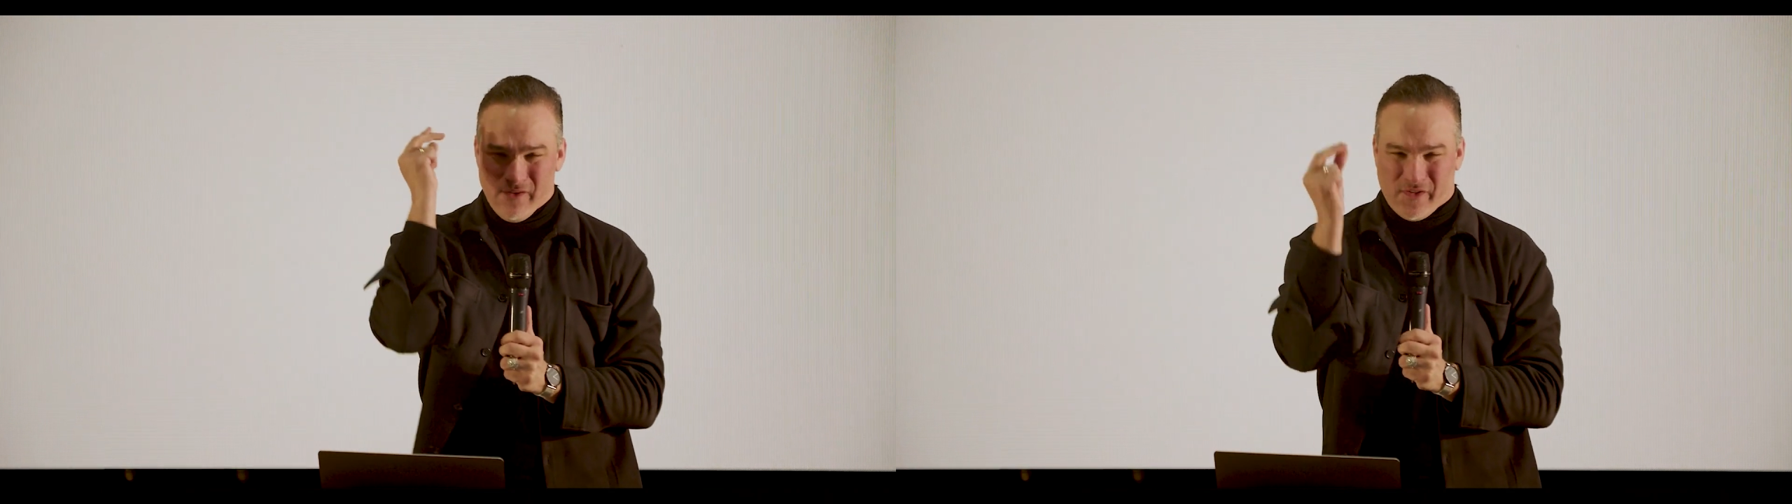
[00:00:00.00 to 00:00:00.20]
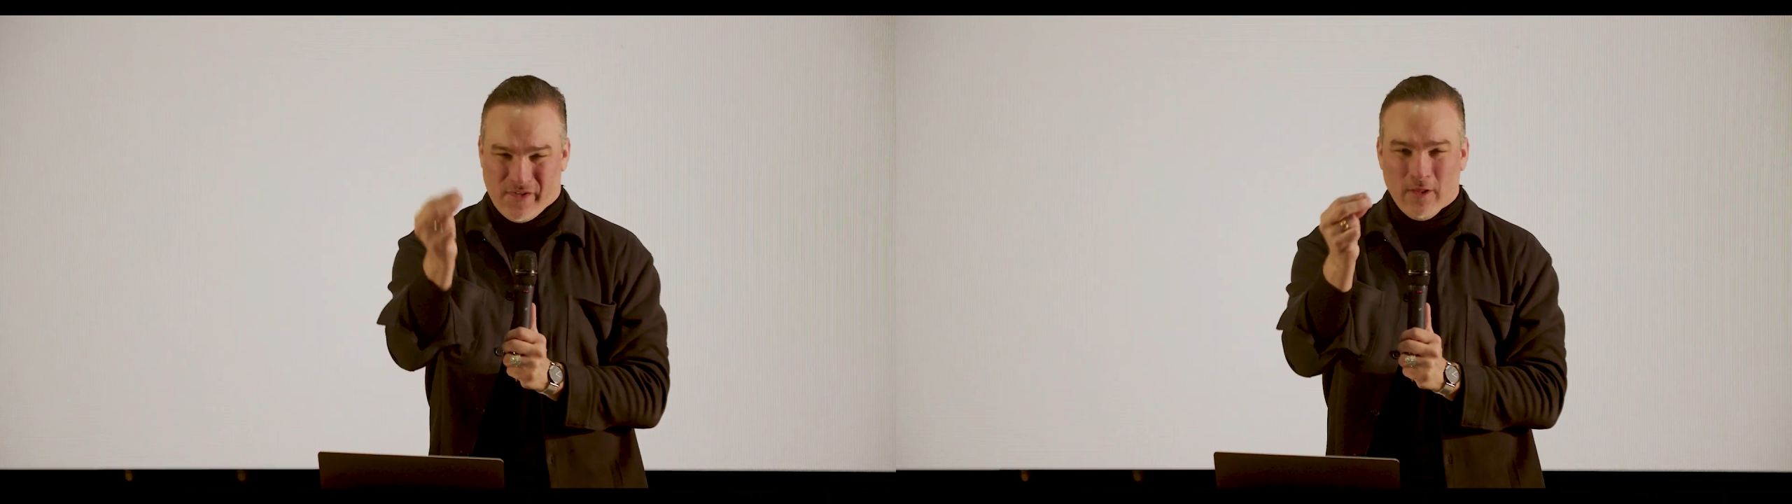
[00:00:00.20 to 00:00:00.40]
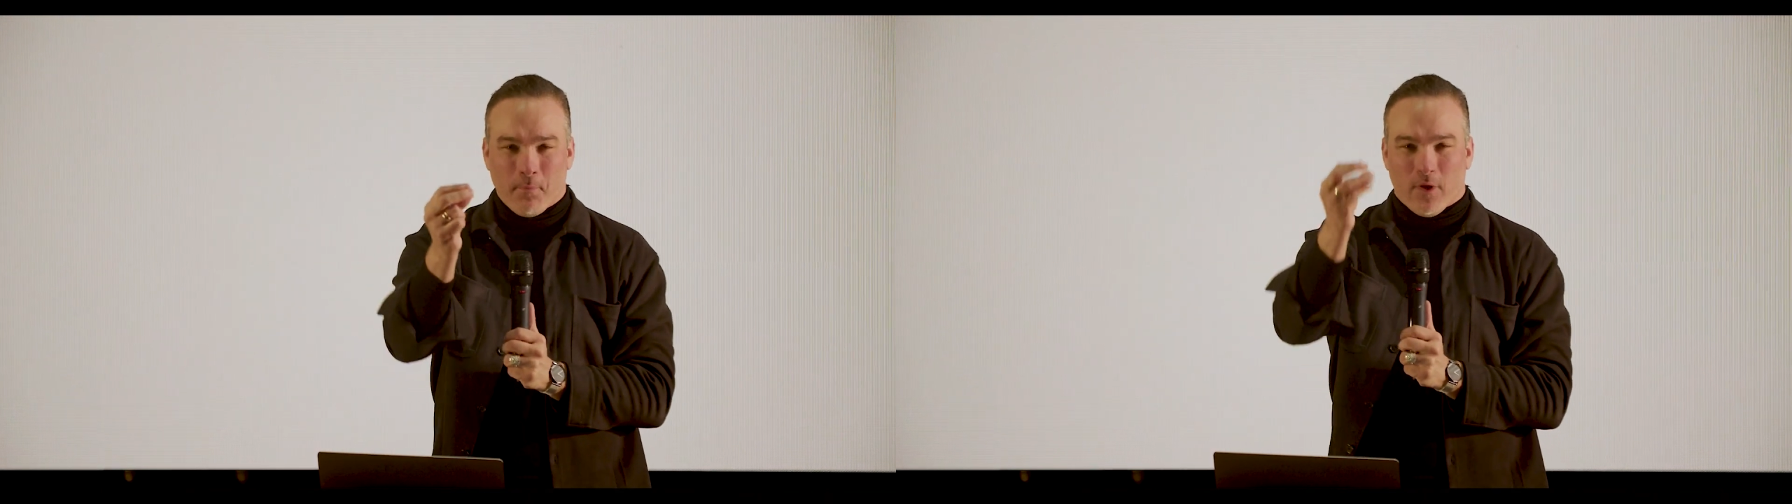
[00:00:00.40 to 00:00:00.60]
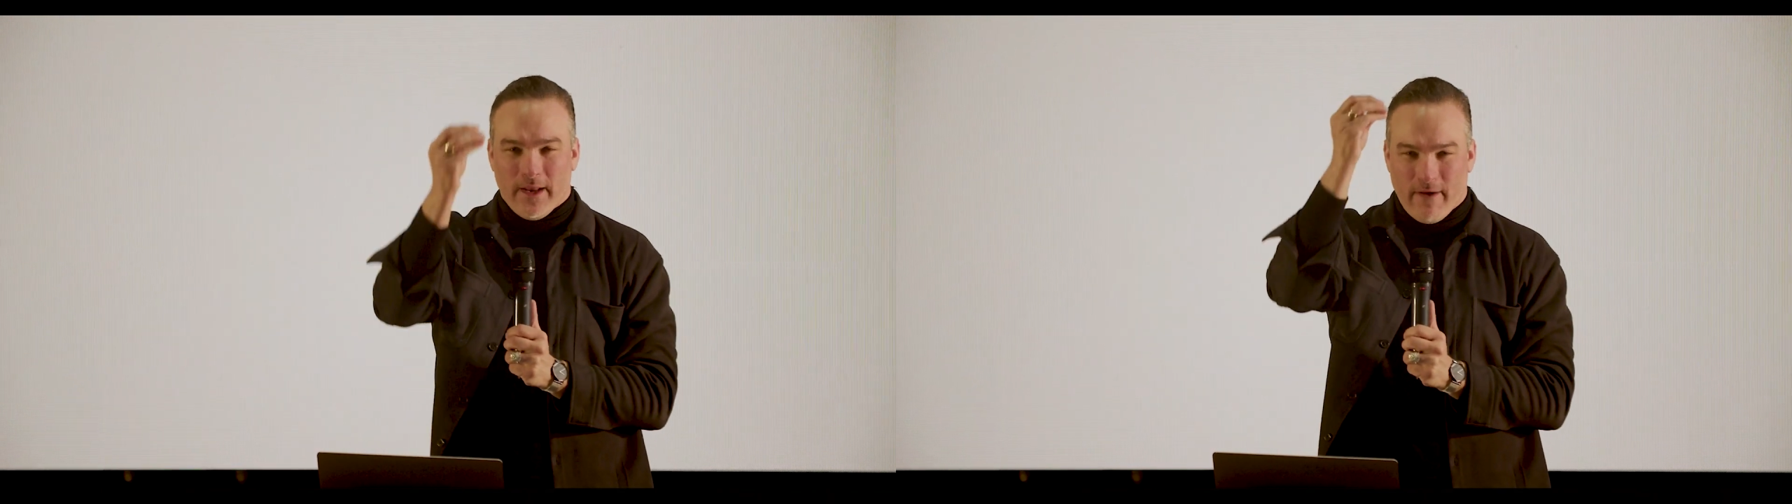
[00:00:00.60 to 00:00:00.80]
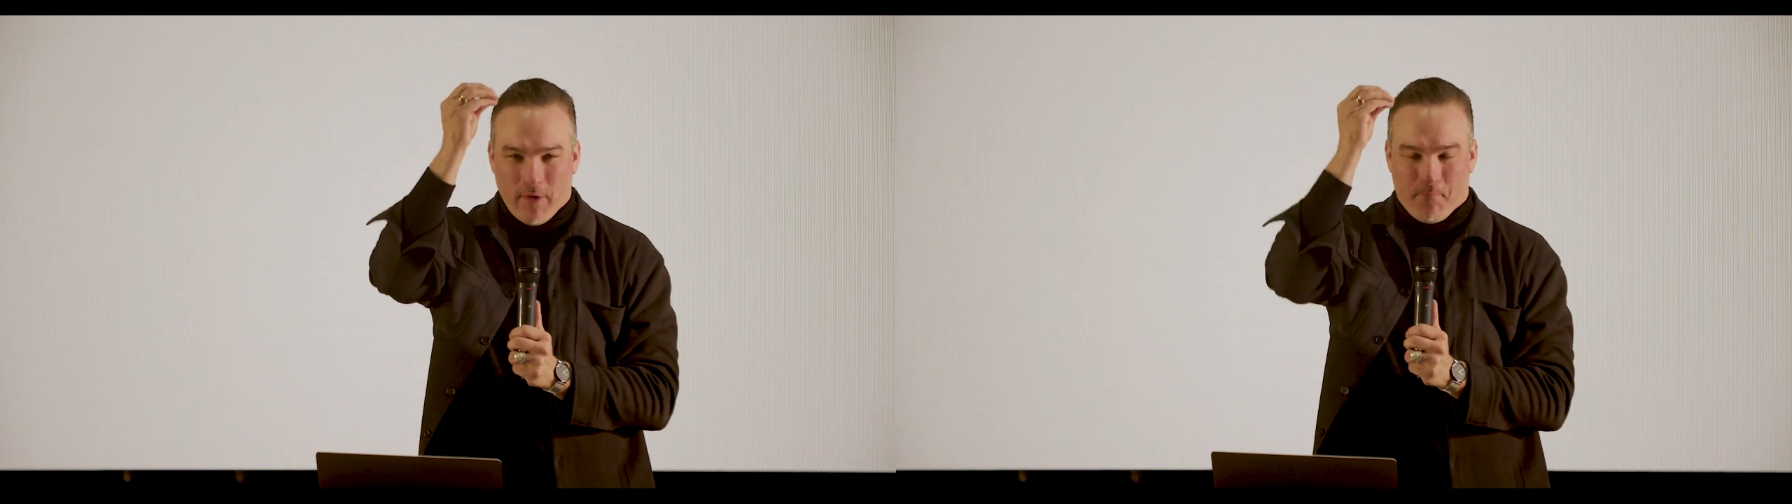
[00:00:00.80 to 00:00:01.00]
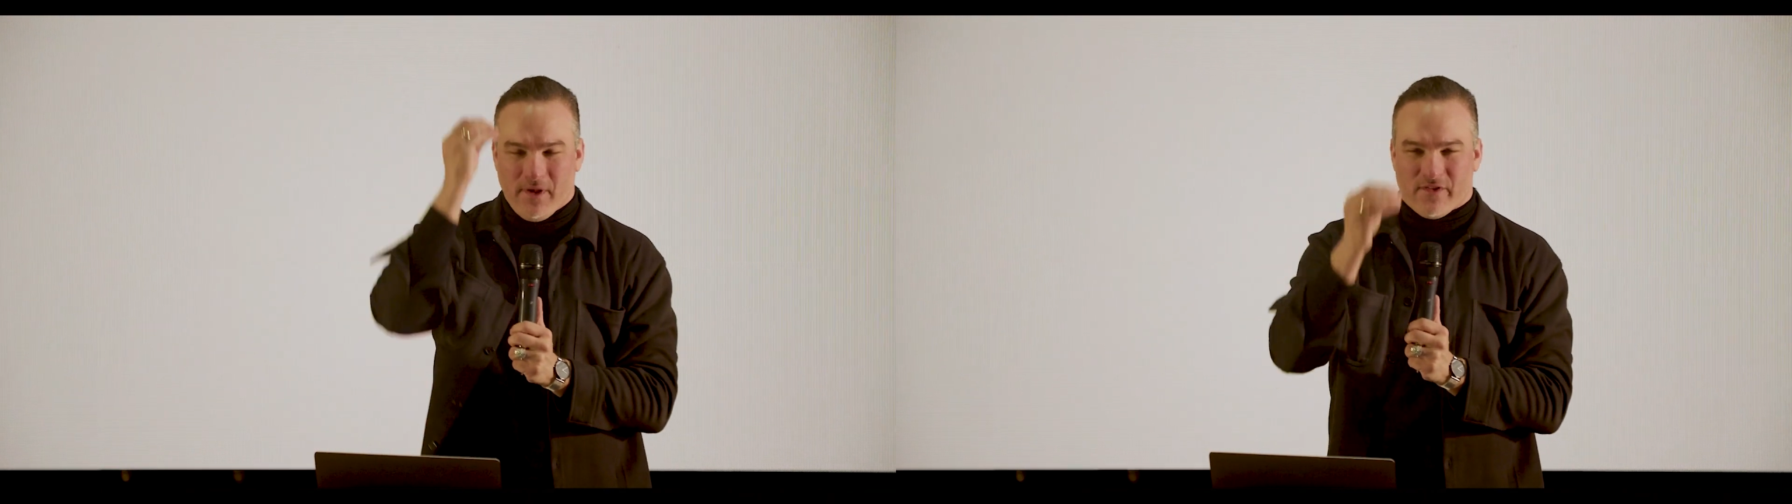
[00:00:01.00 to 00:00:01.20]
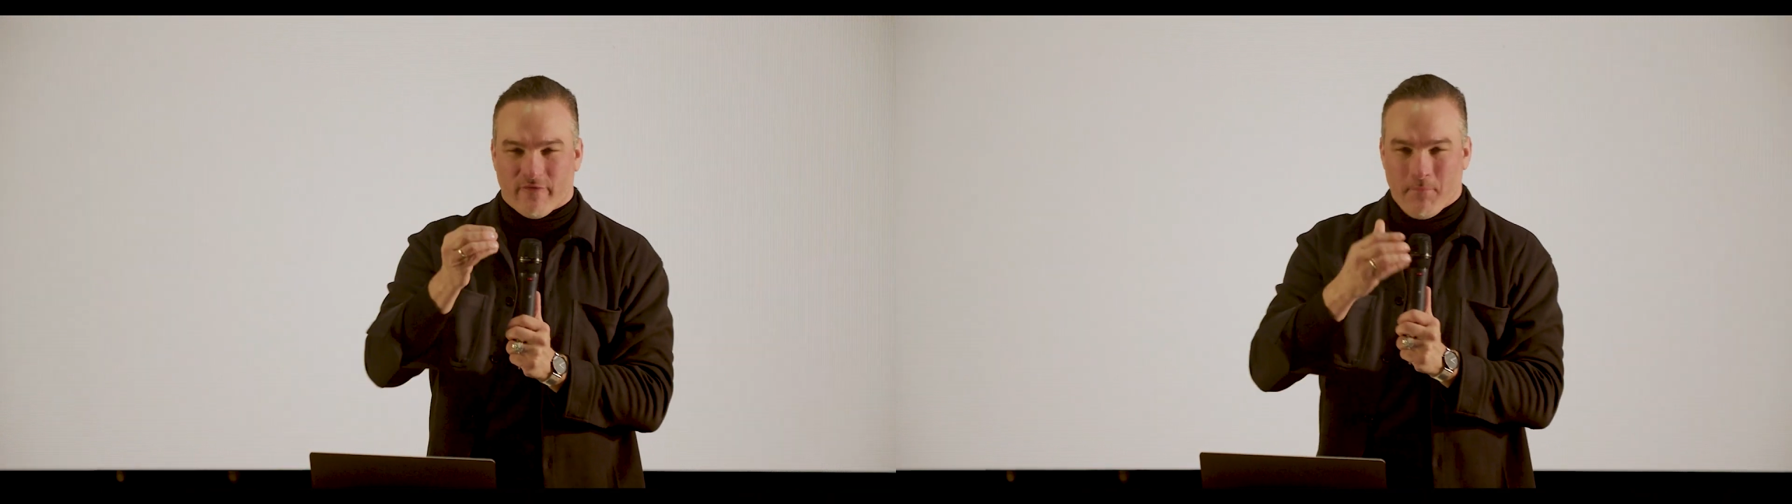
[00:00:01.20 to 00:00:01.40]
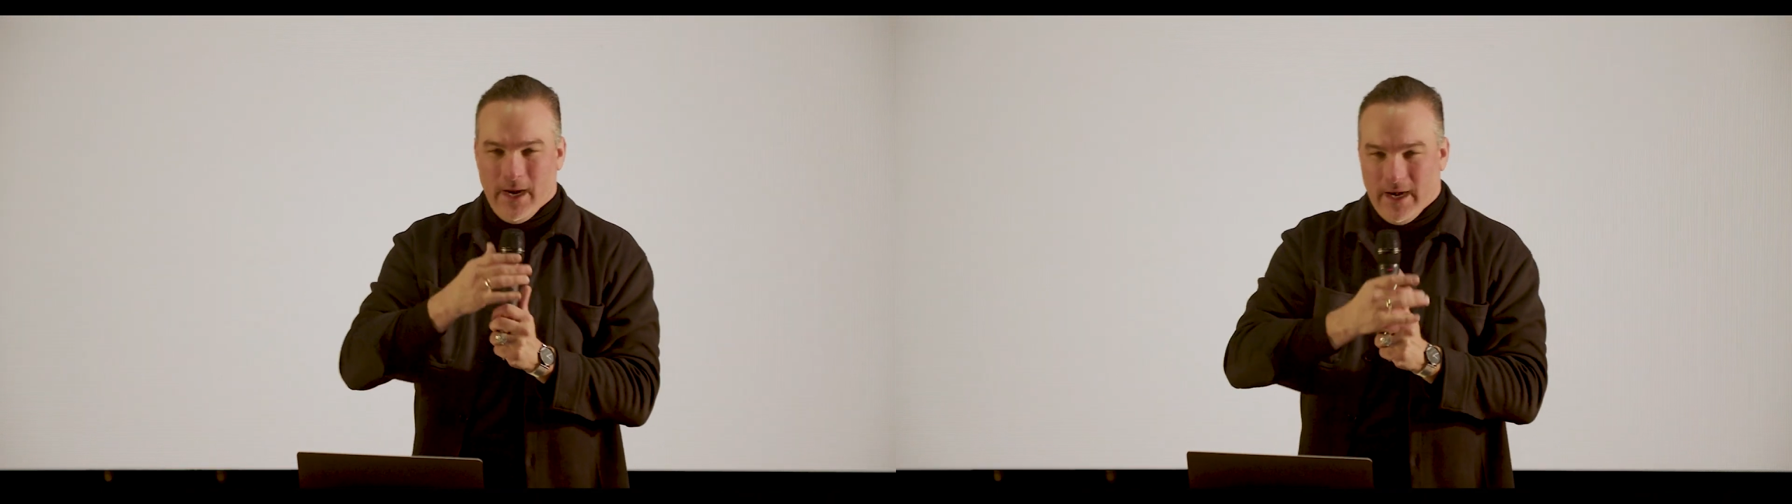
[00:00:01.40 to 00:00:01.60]
syllable and every piece
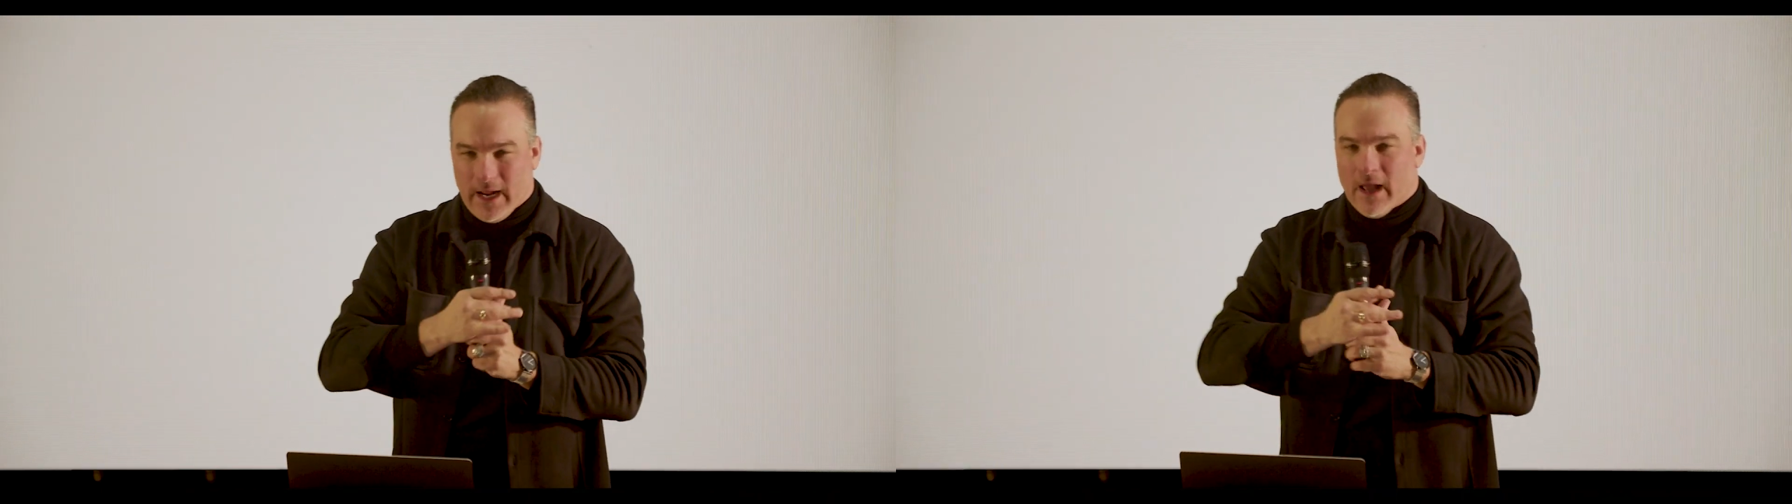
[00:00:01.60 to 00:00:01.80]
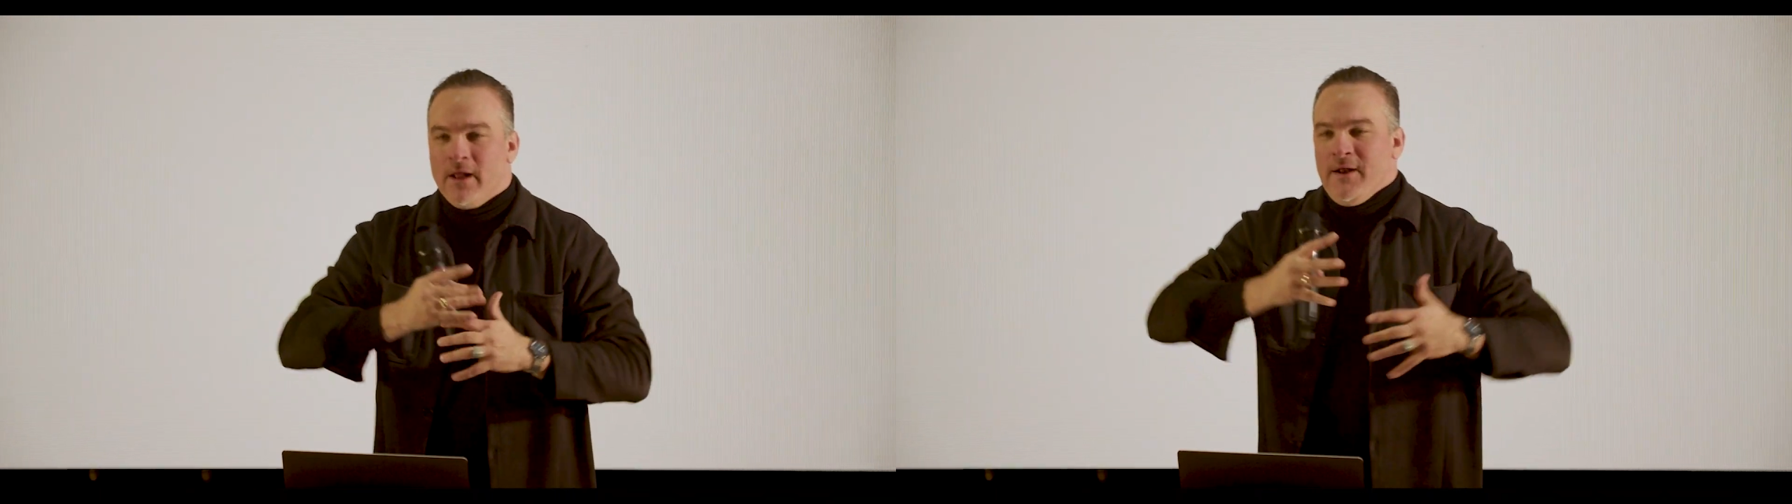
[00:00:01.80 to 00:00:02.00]
of meaning